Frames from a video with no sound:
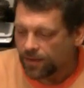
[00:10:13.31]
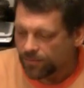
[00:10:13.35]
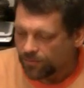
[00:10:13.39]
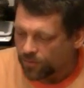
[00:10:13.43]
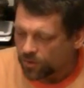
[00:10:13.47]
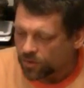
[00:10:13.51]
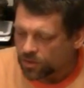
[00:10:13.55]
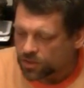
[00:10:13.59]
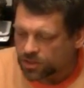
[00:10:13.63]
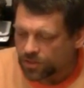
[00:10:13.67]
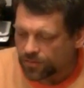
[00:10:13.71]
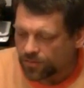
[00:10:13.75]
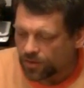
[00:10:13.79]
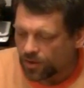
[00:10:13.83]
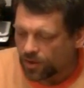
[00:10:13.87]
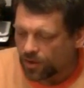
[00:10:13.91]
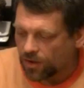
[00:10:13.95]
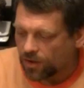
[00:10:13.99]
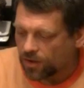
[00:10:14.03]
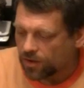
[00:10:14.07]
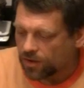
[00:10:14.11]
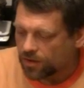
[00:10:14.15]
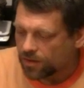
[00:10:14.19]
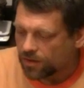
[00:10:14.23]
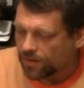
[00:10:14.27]
First of
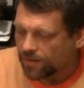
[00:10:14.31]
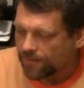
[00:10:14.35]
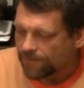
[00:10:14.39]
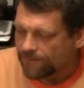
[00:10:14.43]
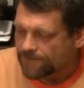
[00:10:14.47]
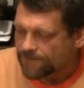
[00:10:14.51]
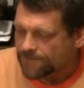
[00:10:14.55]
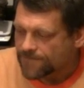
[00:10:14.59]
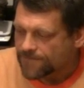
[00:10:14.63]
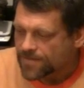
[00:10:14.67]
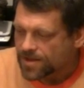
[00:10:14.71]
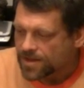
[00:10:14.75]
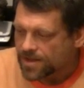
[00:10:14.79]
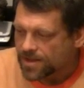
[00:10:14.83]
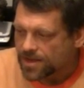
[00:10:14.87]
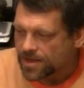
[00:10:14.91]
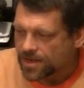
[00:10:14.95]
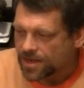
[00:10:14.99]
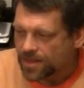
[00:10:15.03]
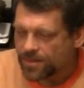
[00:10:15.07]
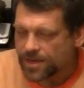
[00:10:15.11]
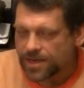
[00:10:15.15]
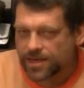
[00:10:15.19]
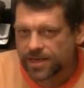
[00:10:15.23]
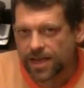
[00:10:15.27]
all,
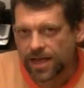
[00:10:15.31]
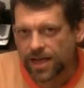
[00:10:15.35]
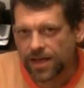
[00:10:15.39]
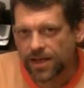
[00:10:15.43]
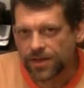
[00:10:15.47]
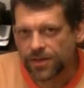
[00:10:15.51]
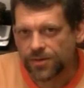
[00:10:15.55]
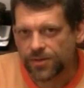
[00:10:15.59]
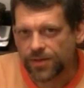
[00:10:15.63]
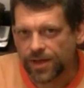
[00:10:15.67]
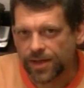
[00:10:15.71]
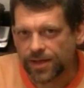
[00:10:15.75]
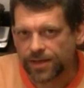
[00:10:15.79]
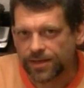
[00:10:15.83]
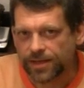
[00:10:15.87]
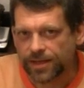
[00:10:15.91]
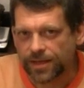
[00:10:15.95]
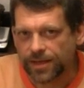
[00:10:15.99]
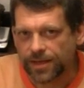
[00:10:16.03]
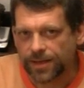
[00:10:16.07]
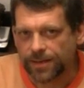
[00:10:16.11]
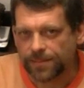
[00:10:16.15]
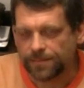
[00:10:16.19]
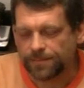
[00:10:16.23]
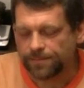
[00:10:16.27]
let me tell you that
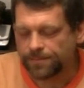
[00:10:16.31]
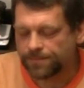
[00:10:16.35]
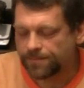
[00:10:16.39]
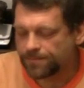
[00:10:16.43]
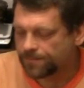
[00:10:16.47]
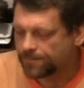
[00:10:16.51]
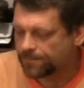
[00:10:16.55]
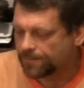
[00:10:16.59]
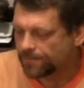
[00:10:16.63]
um,